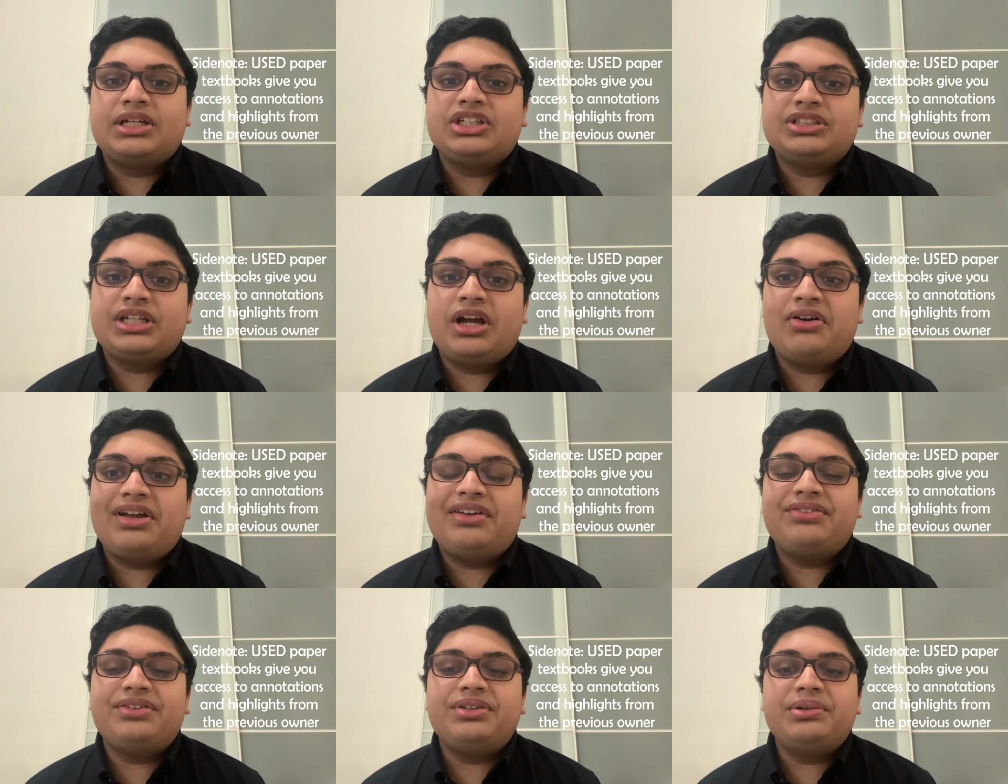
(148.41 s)
So
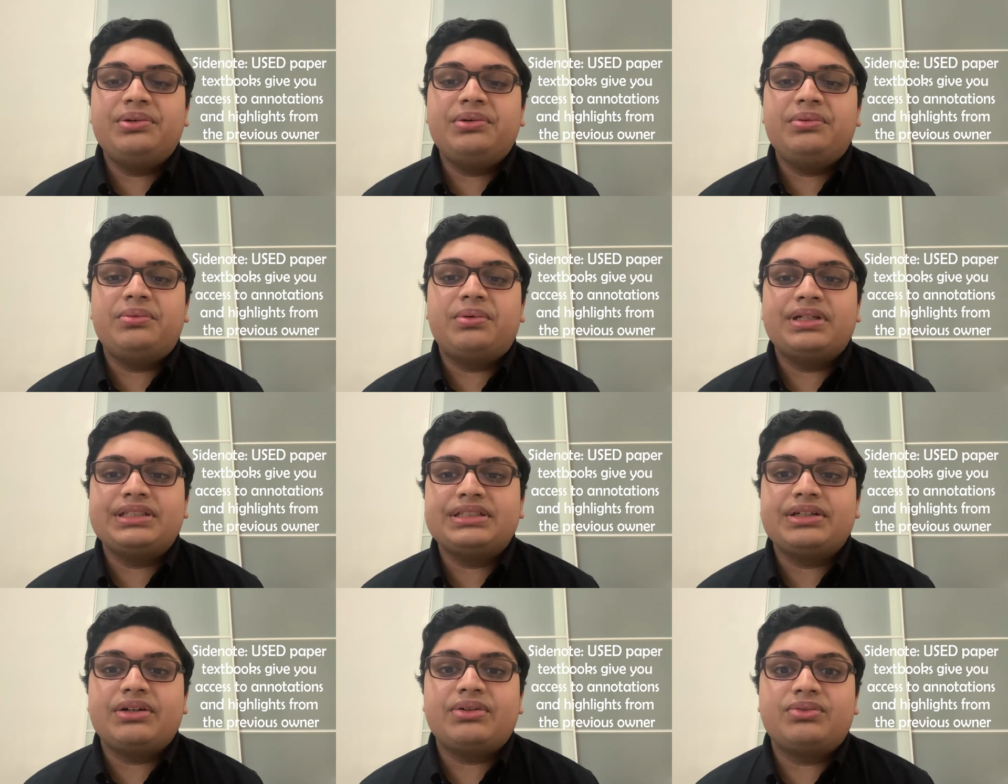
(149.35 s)
if you want
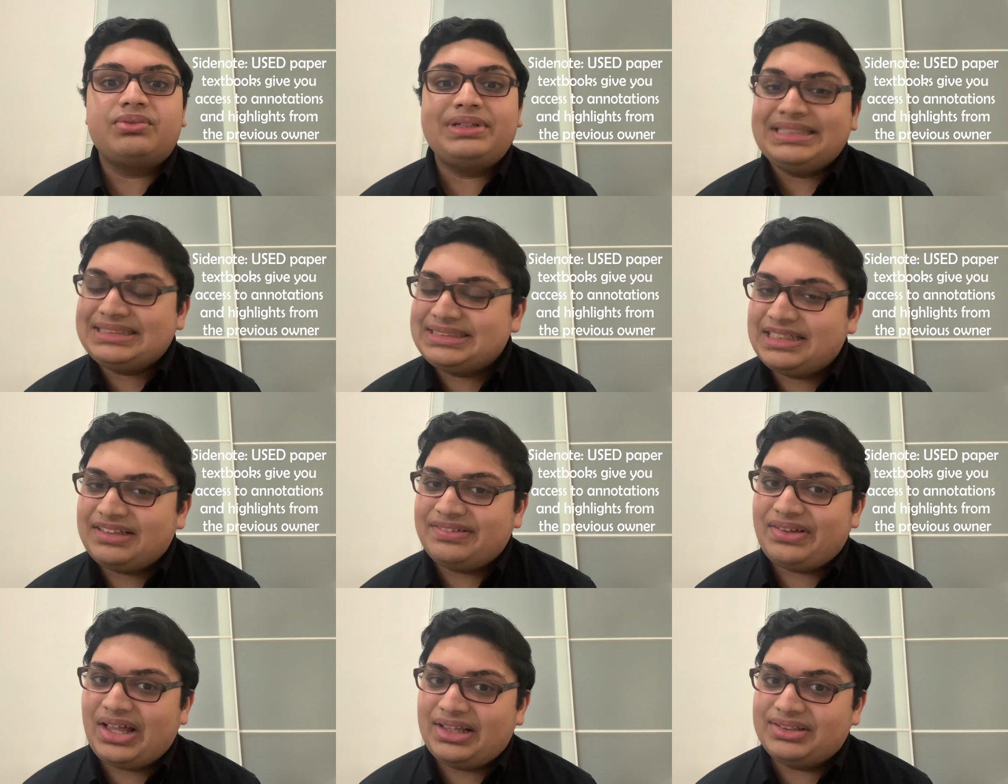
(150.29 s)
resale
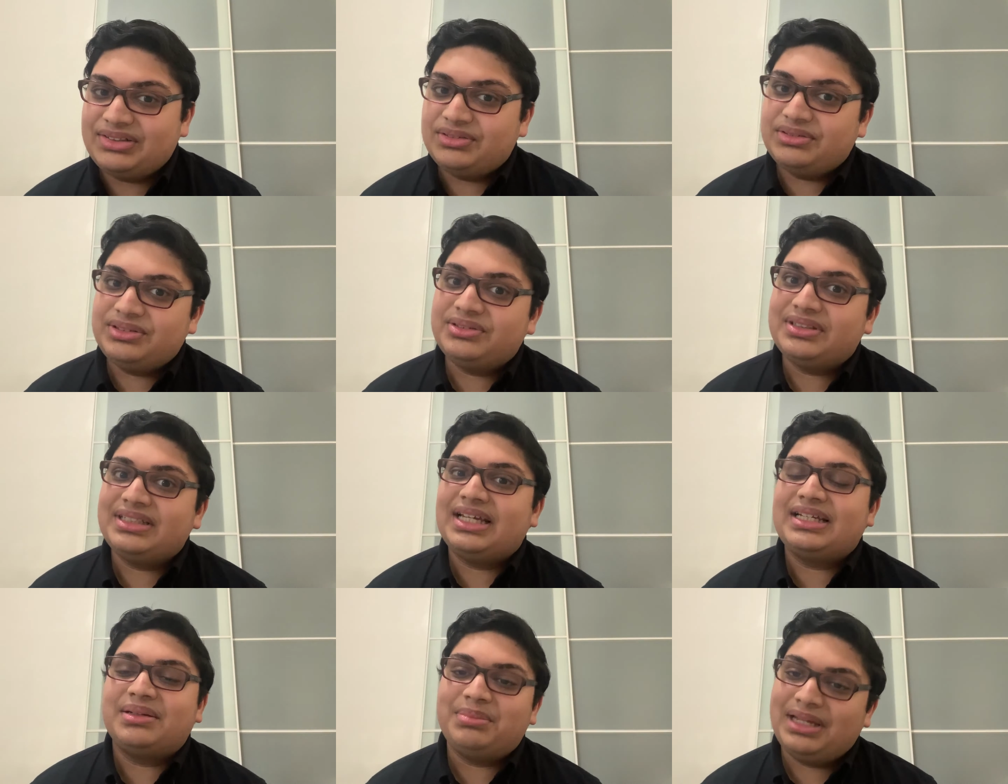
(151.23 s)
value, you can
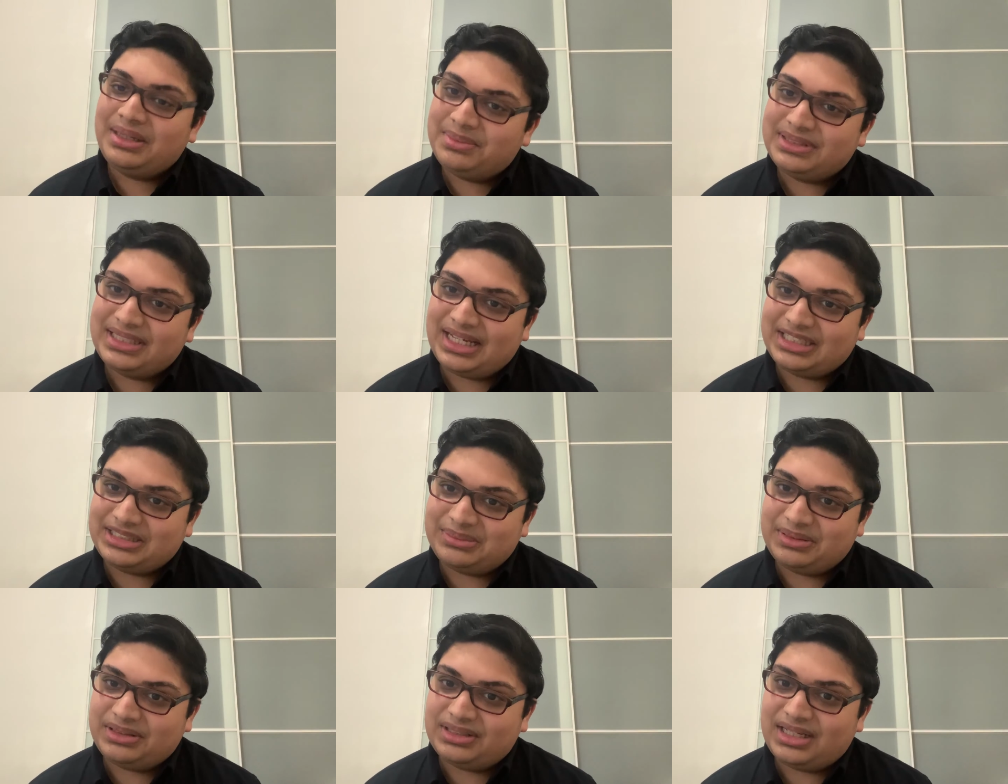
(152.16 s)
get a paper
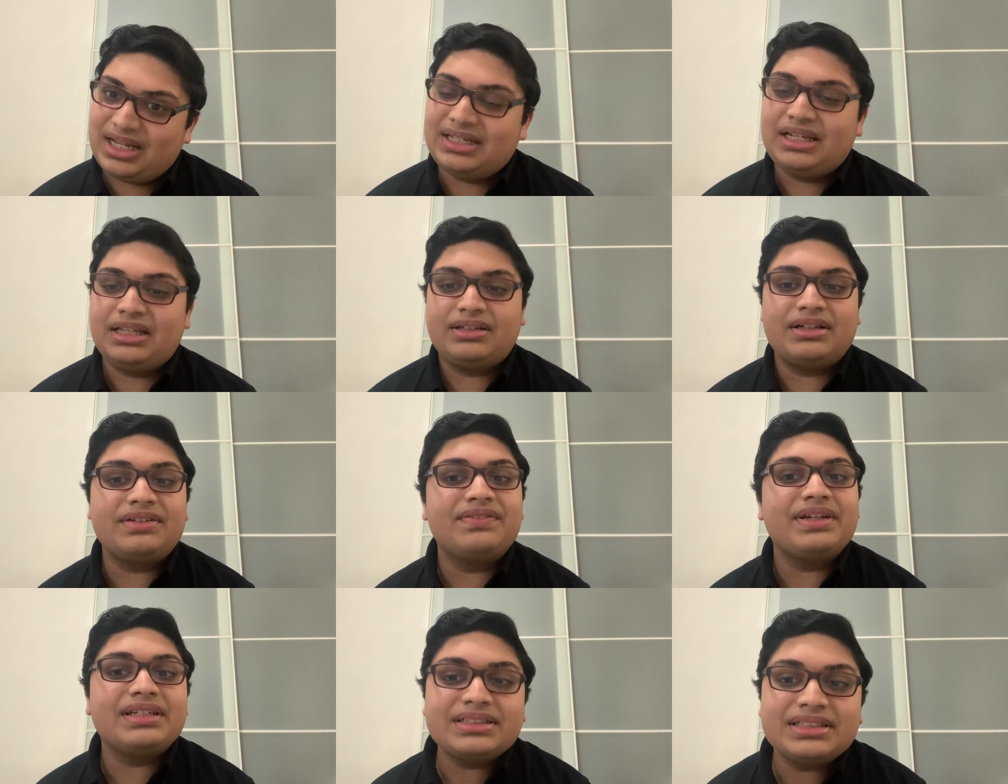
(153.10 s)
textbook. Another
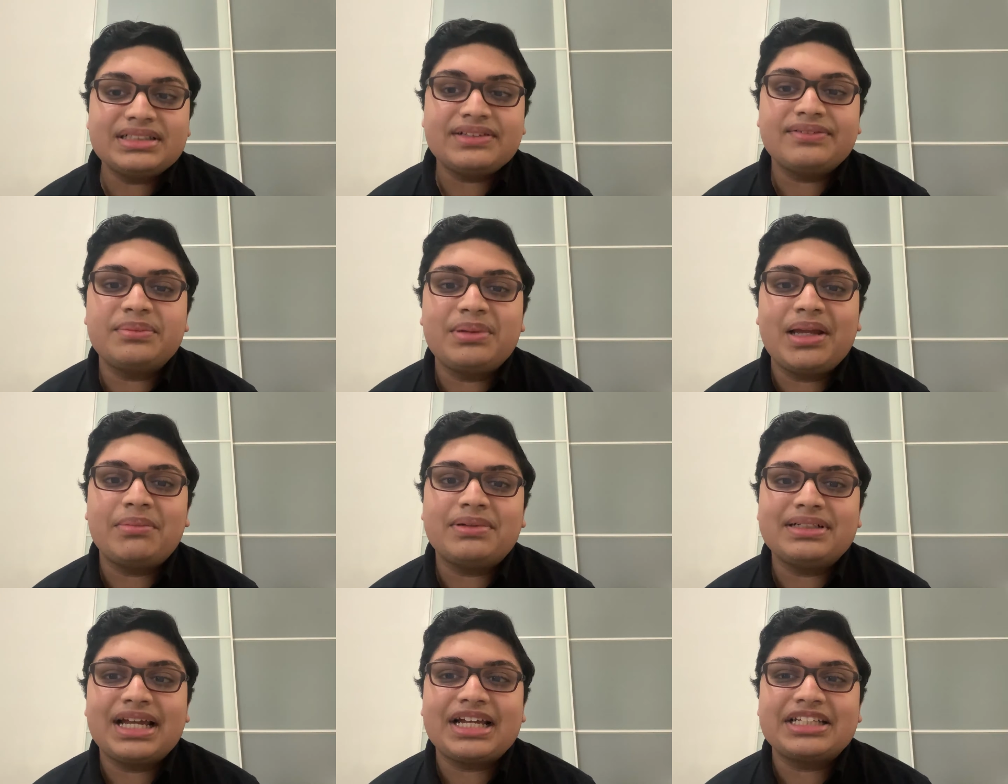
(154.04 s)
advantage of a
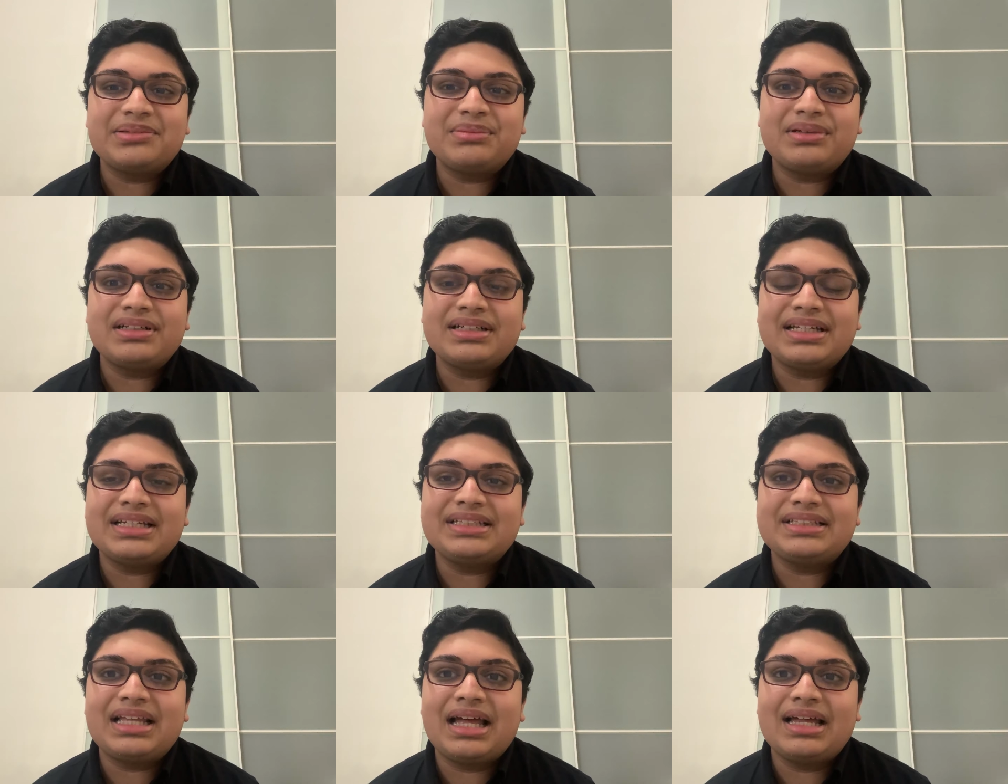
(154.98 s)
paper textbook
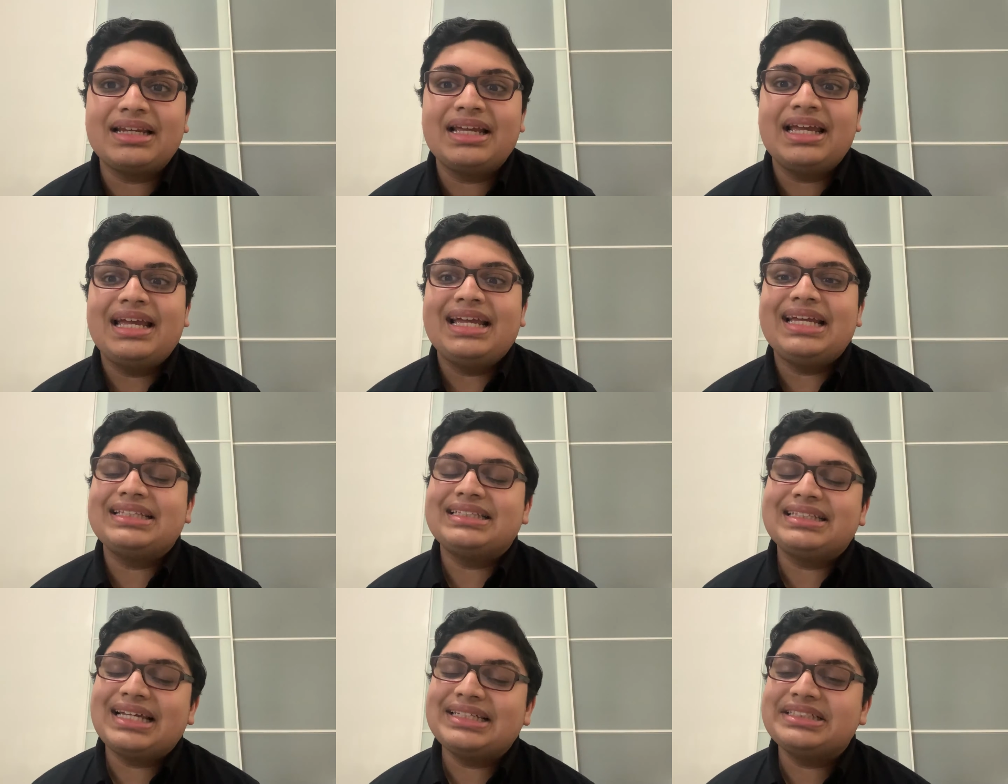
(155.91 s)
is that it's
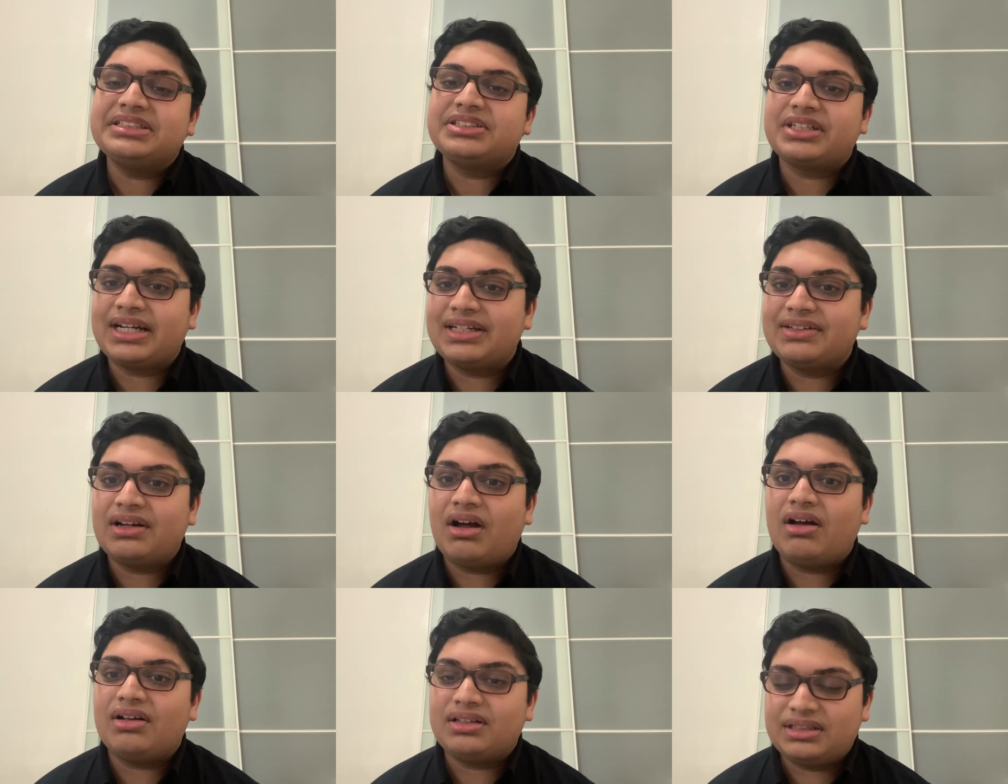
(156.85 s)
less strained,
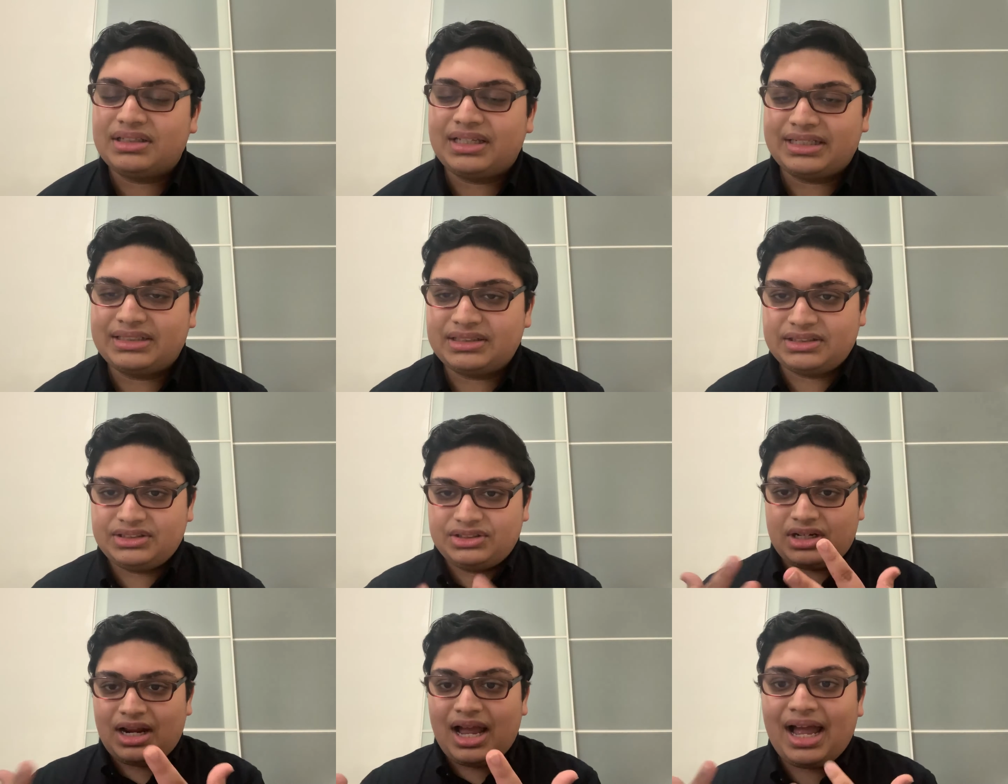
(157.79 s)
like
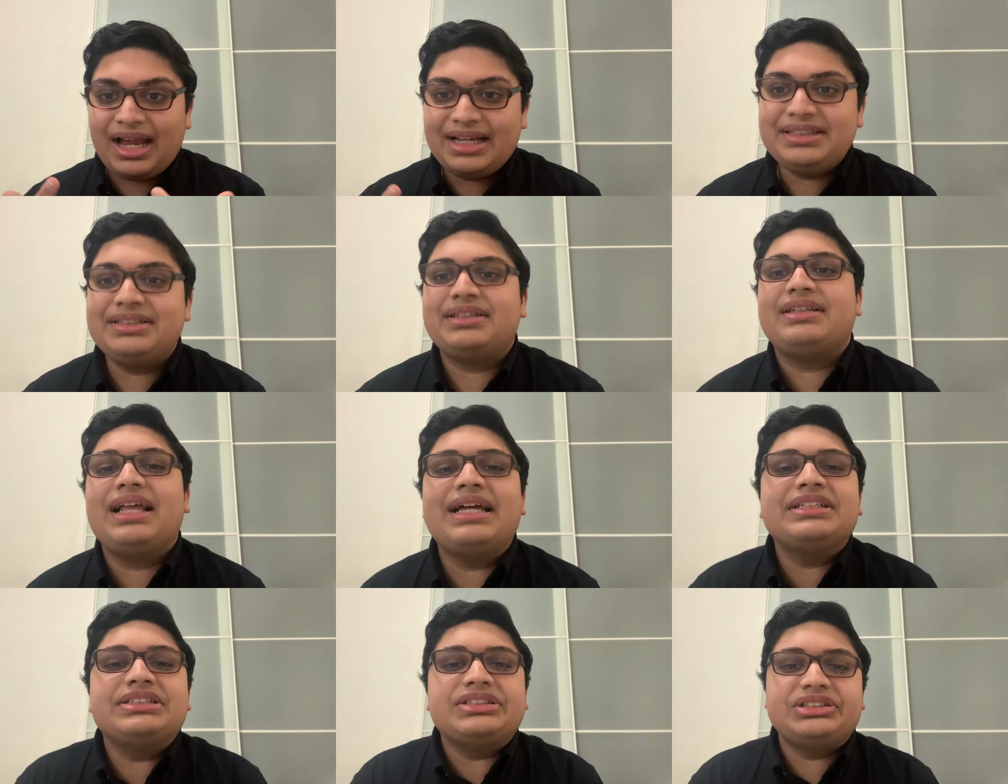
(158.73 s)
your eyes are
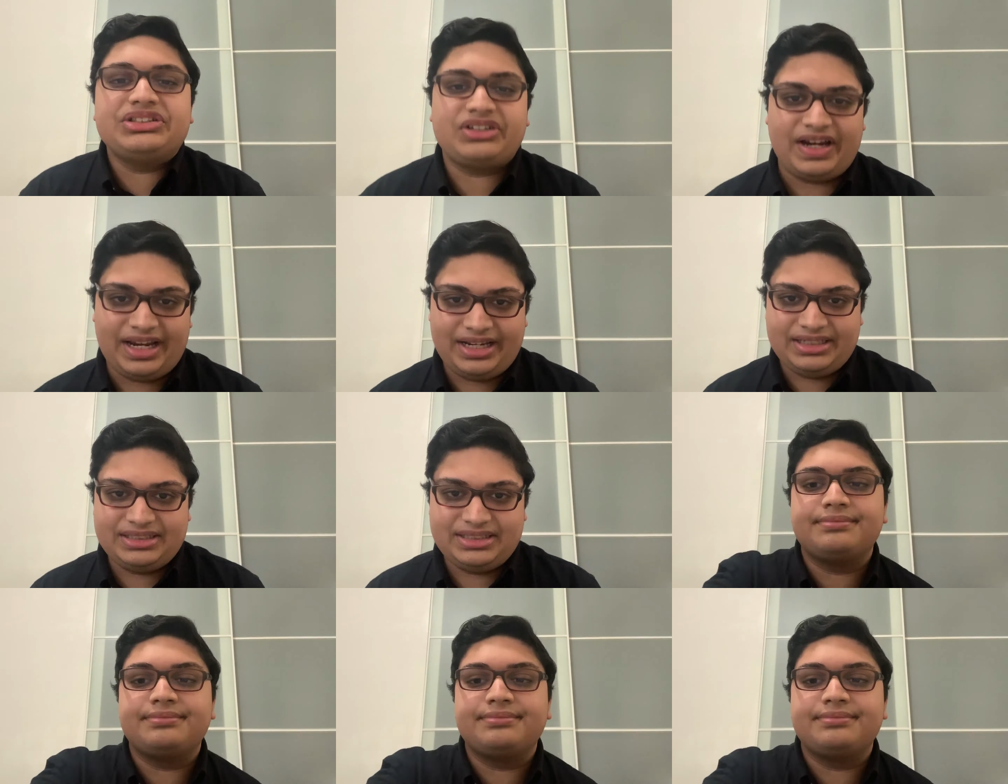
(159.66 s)
less strained.